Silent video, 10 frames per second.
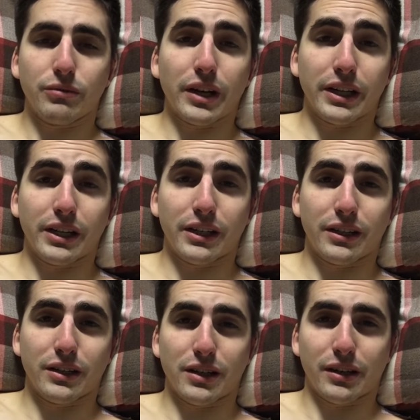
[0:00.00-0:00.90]
ready
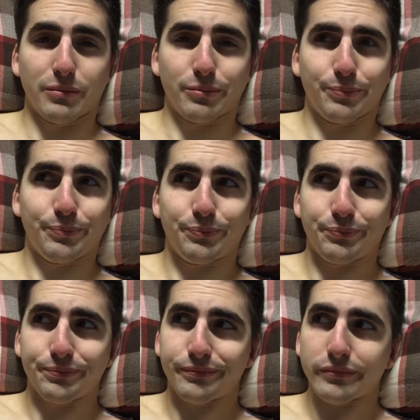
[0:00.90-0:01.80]
in
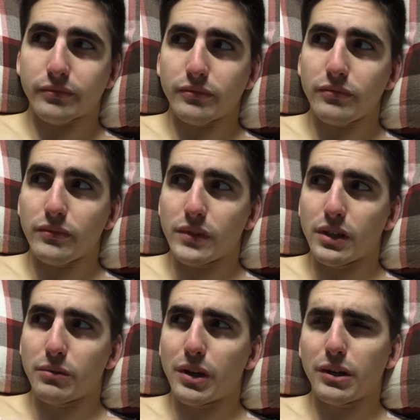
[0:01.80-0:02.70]

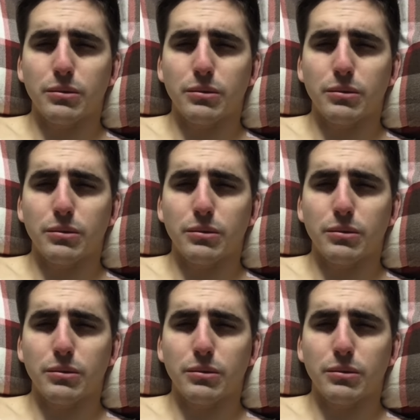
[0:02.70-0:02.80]
about